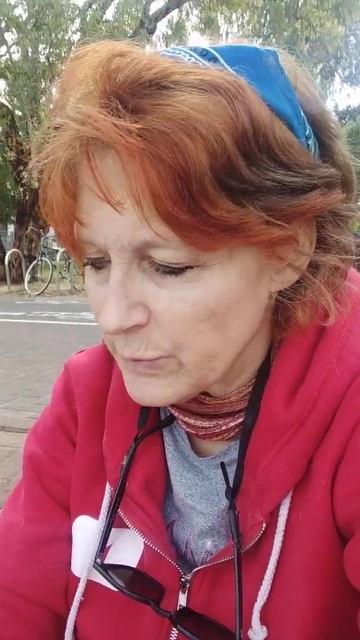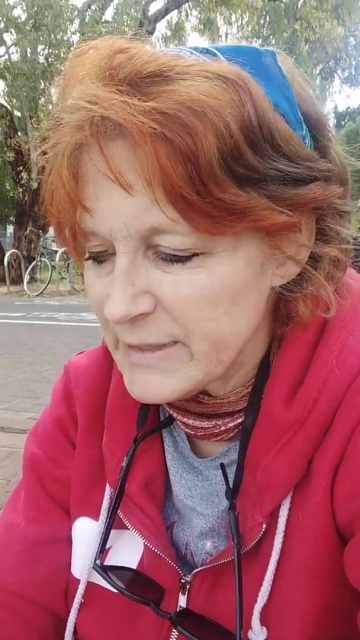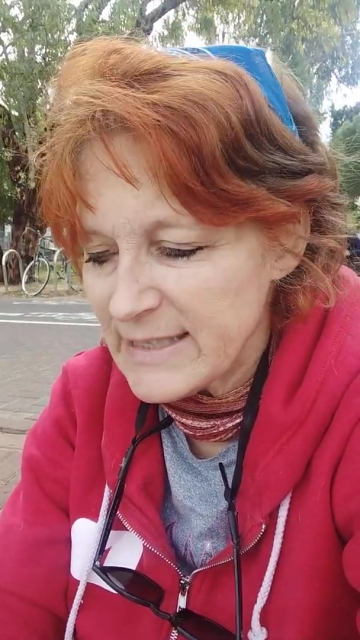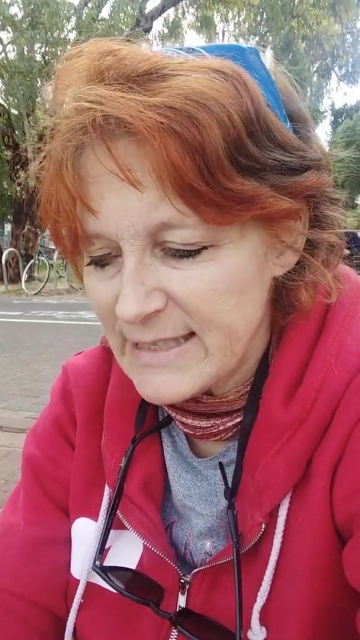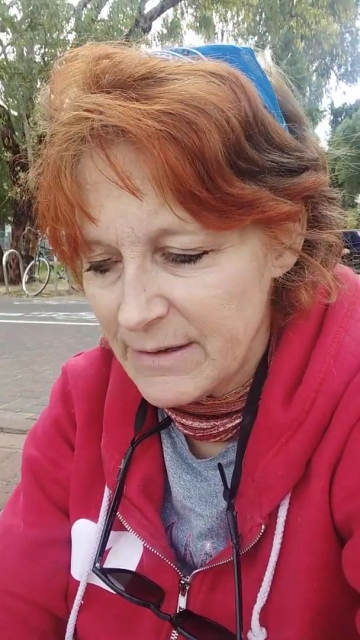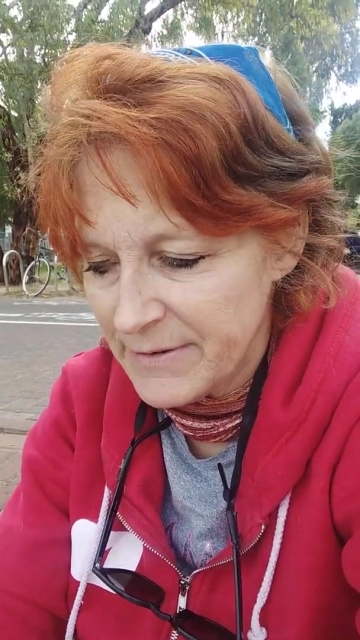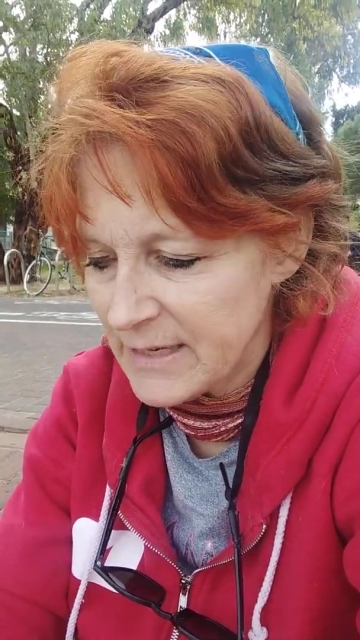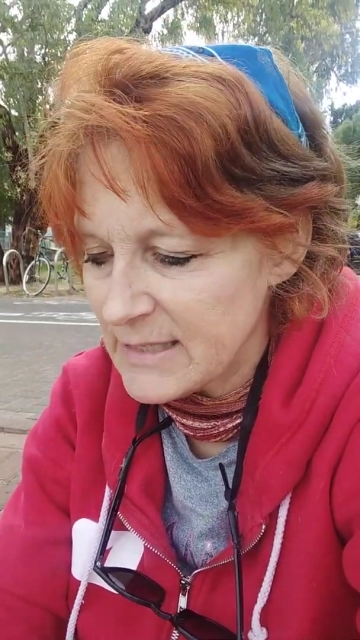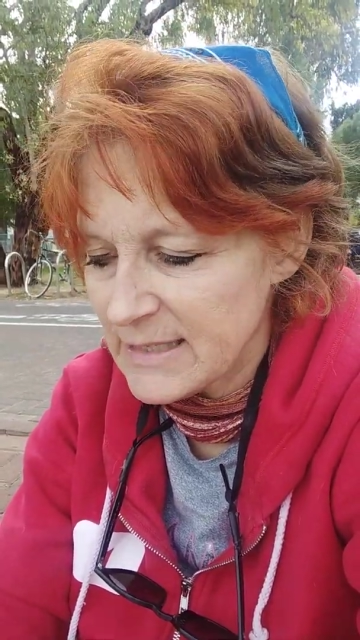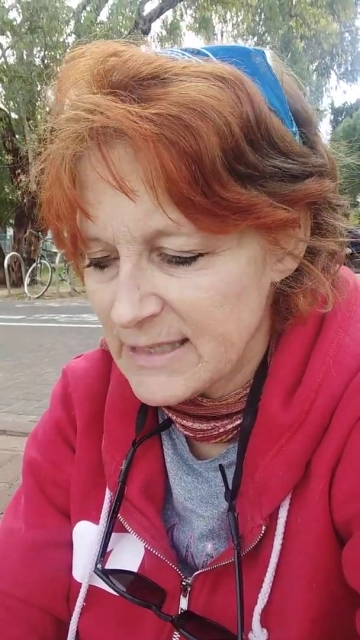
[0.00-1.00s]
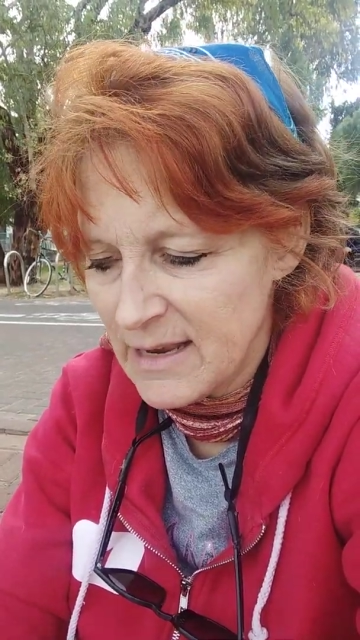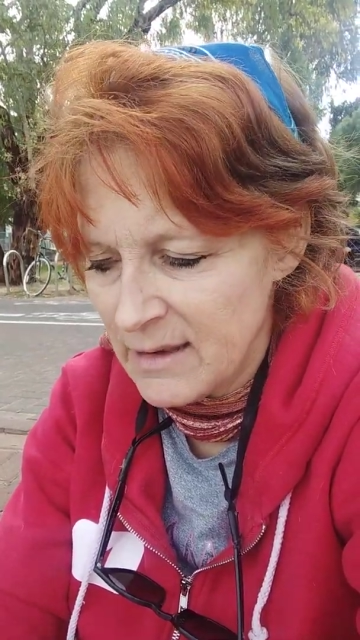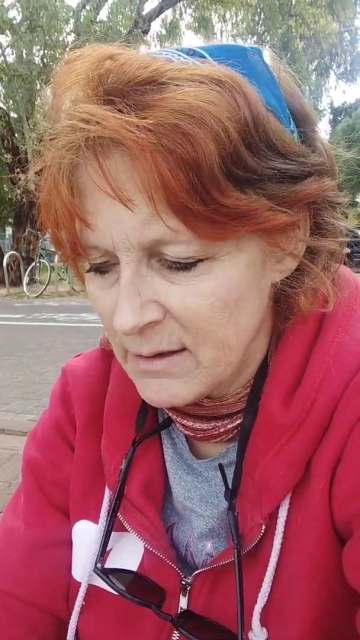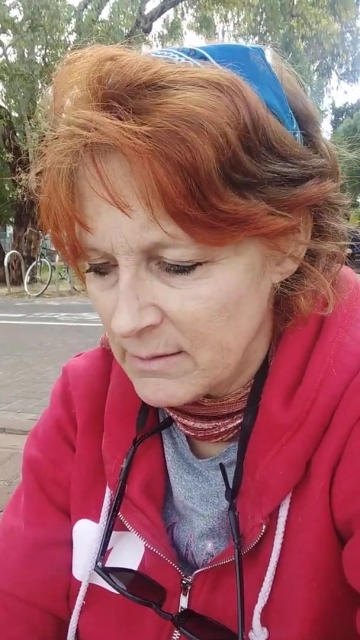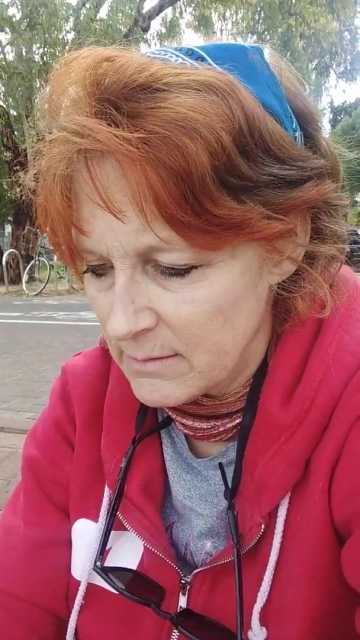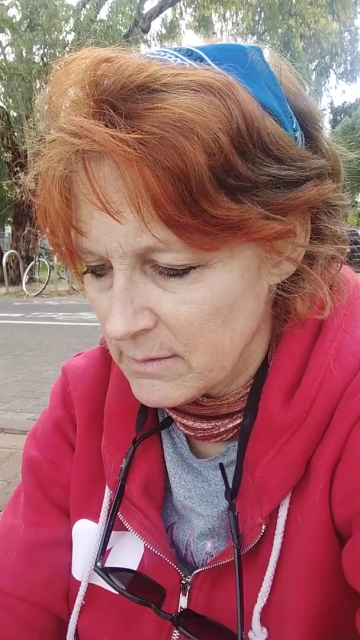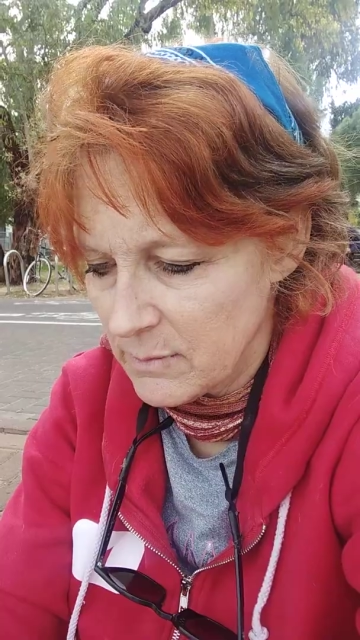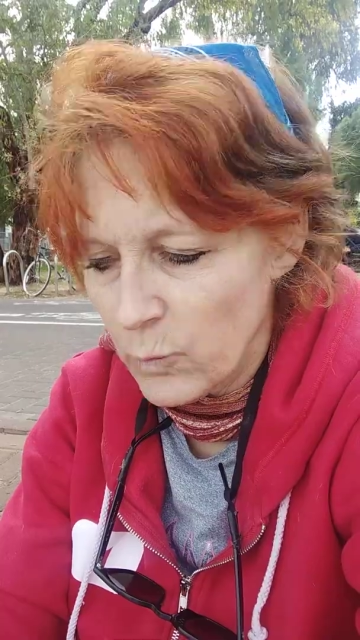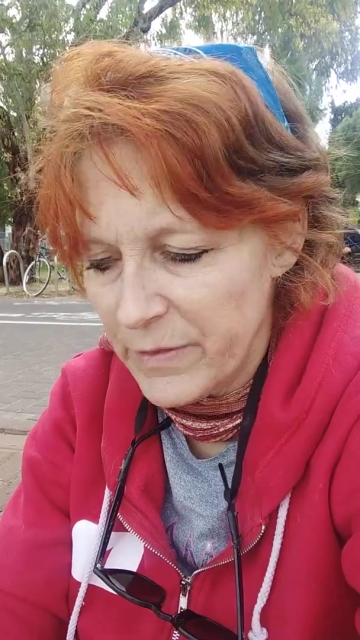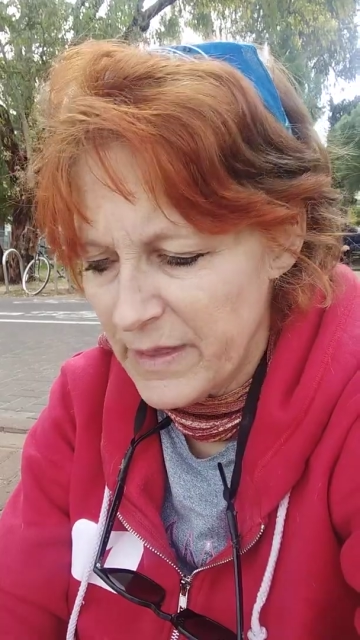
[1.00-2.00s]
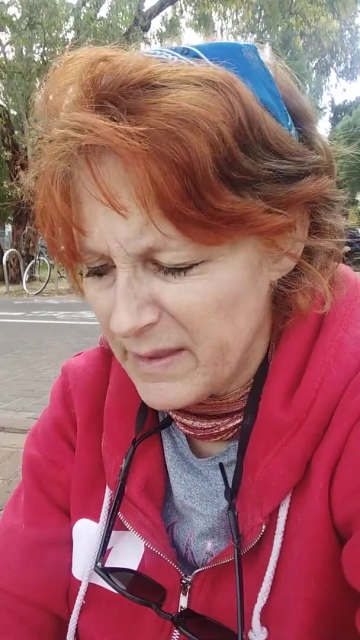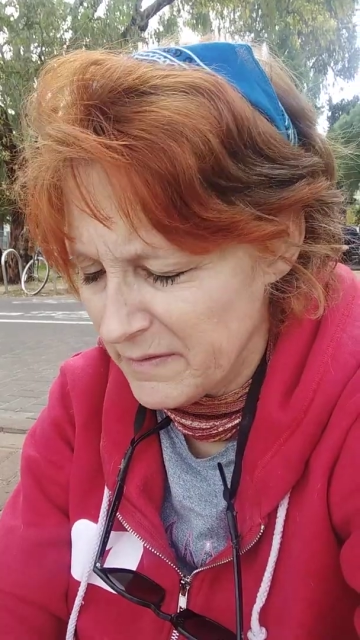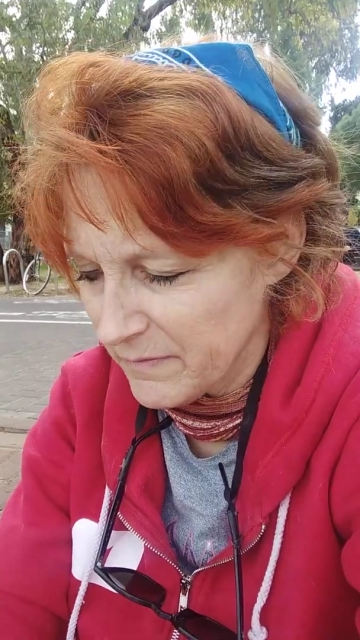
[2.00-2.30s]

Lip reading: receive it and sing with it.